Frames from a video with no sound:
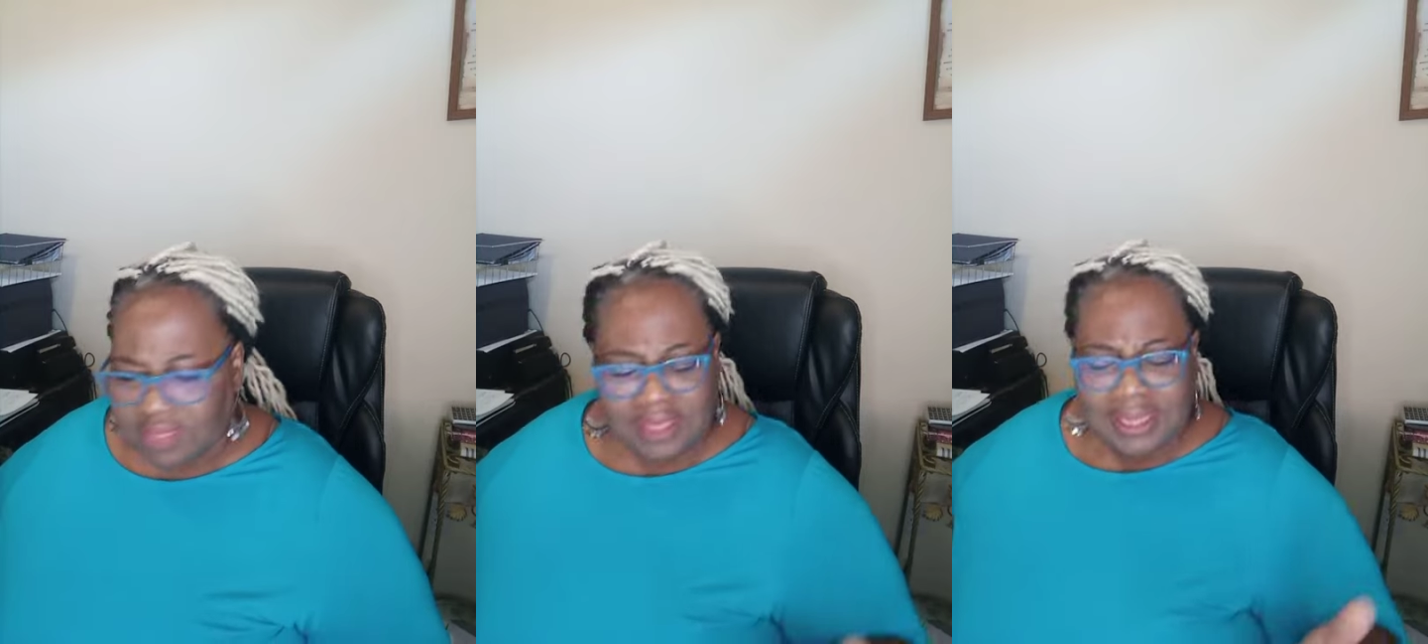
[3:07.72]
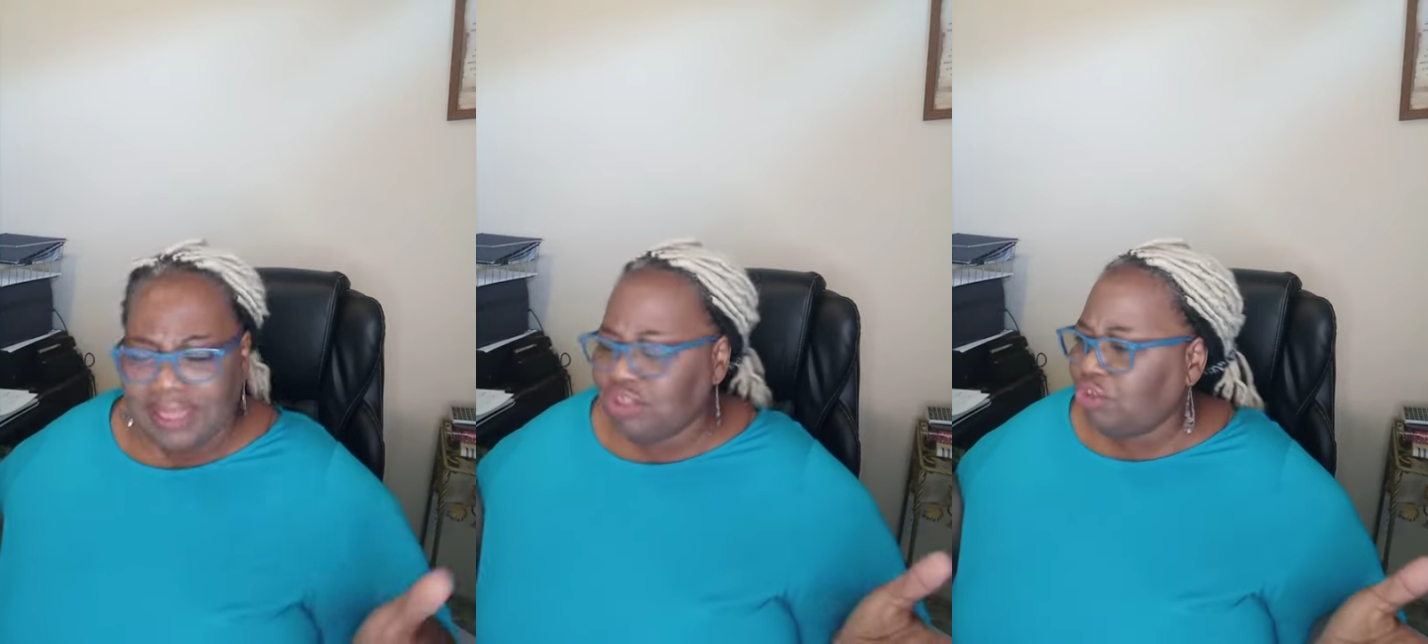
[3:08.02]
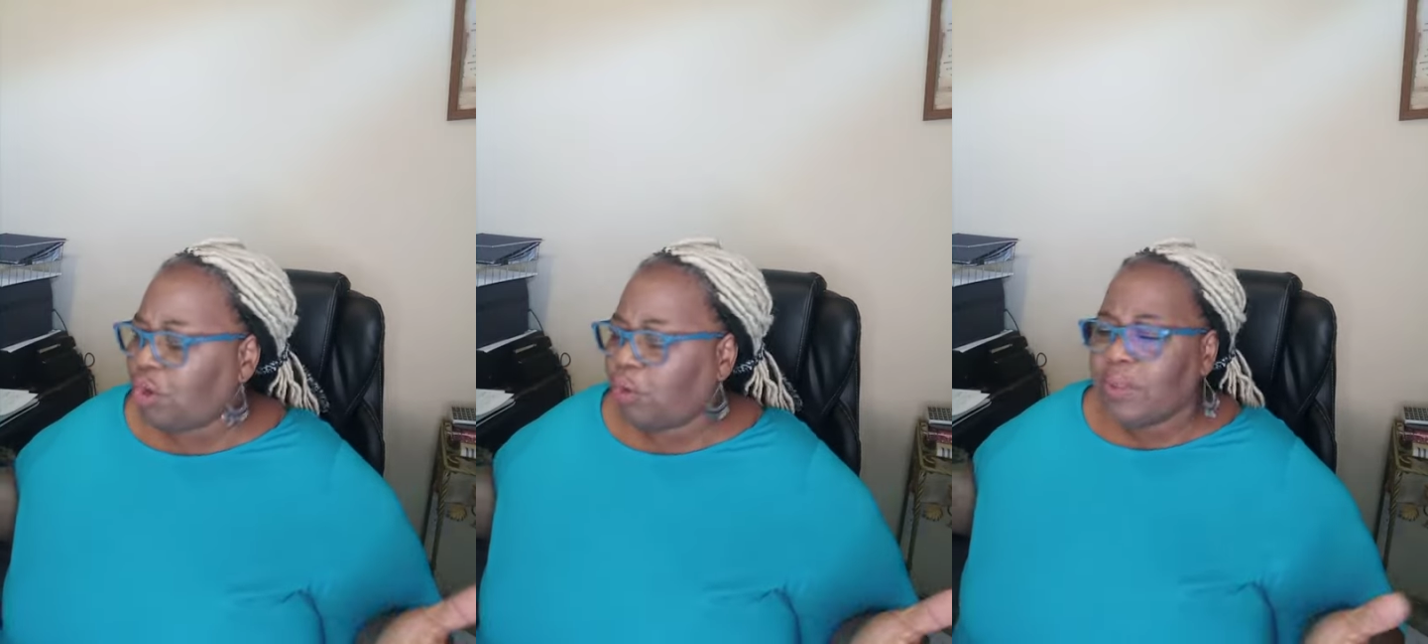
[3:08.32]
And,
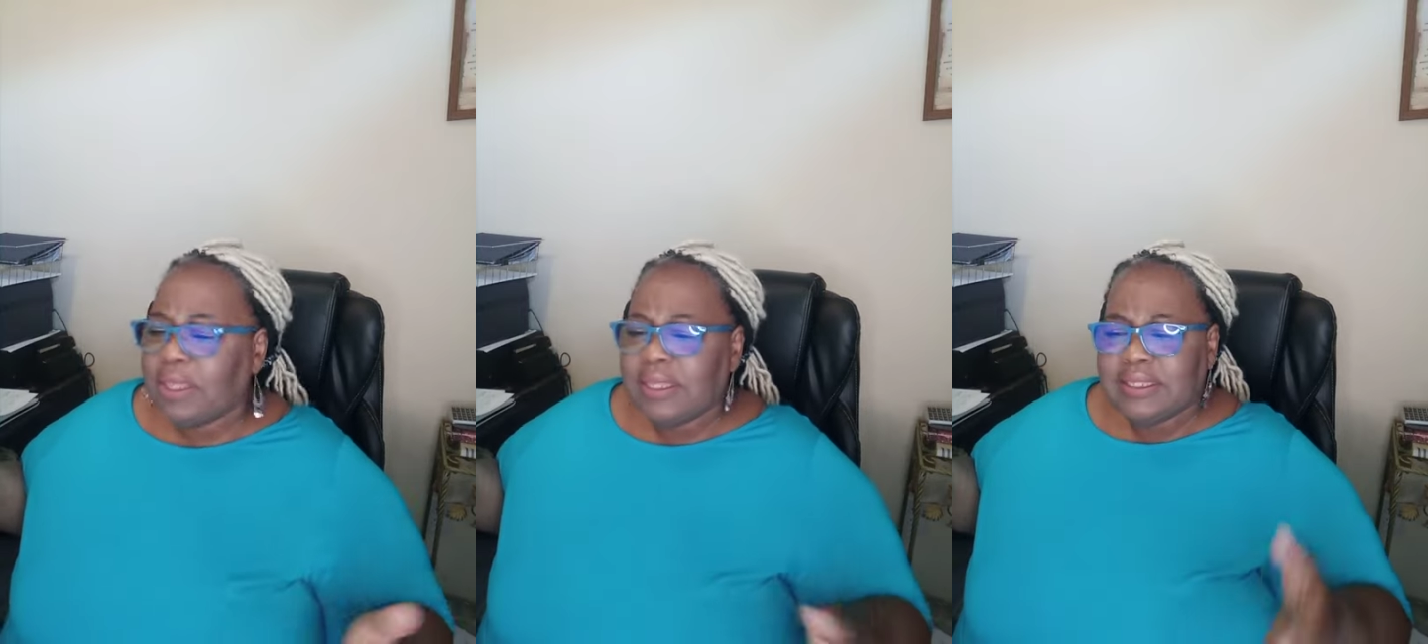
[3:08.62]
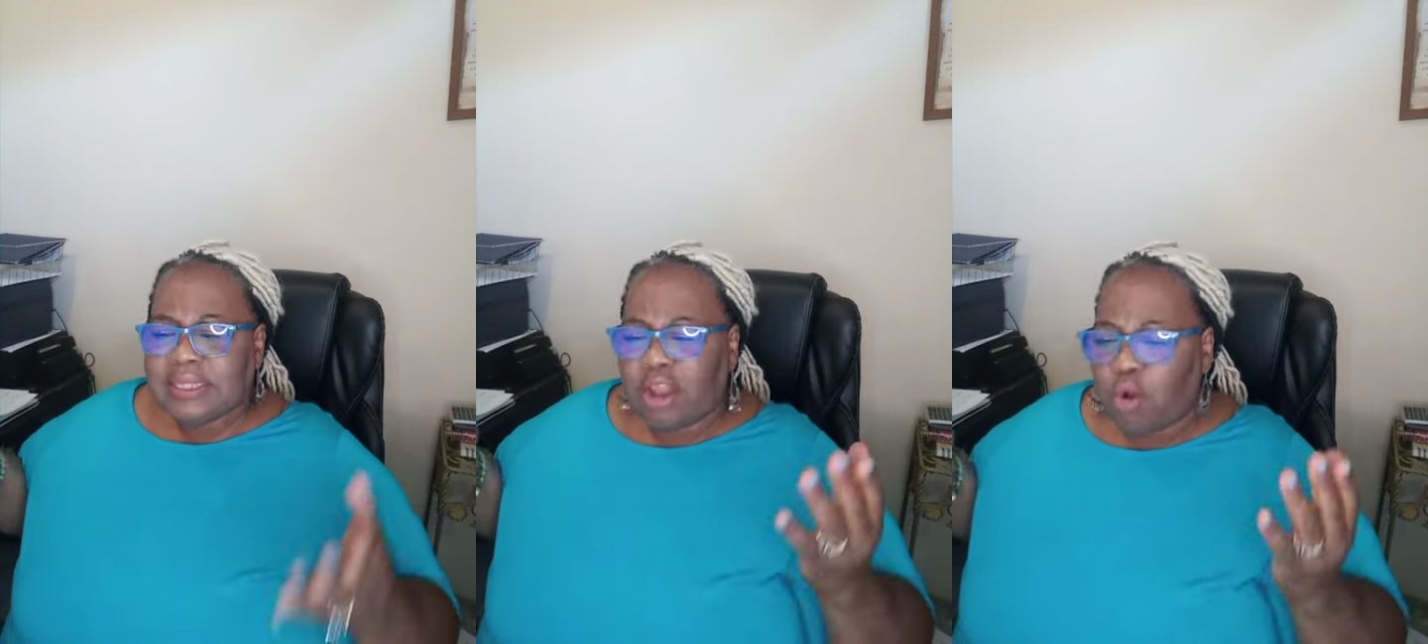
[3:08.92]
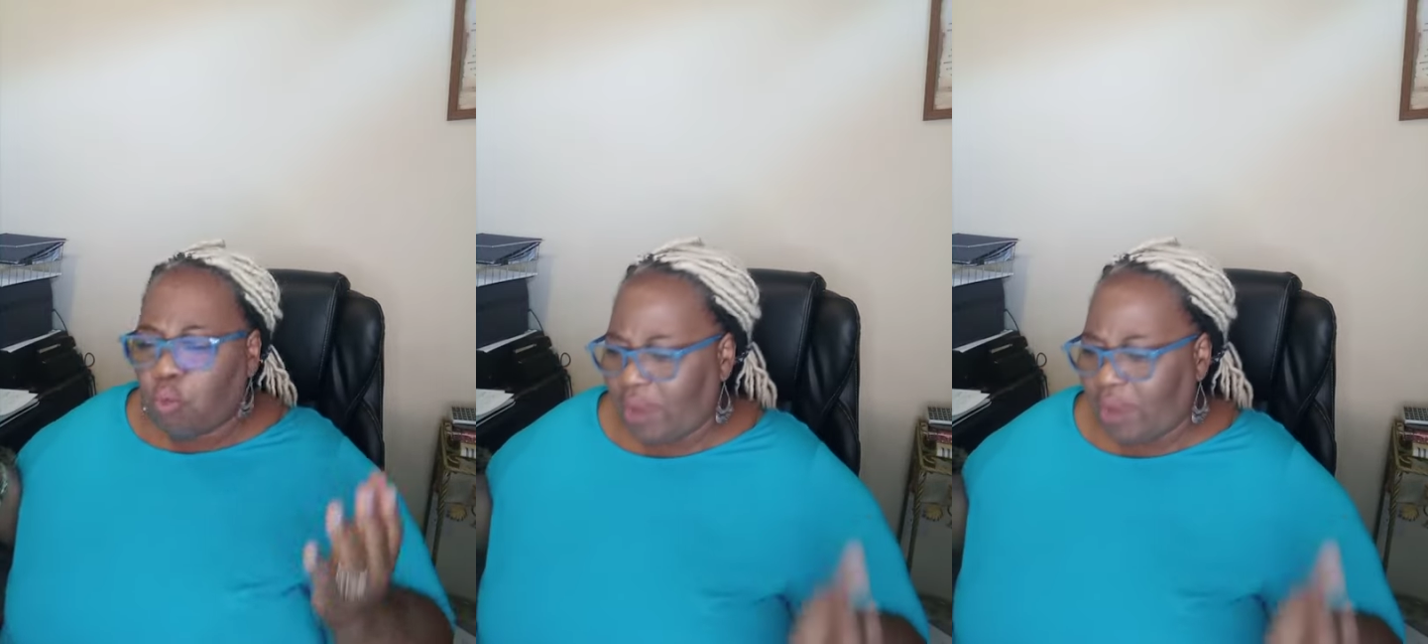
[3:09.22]
there are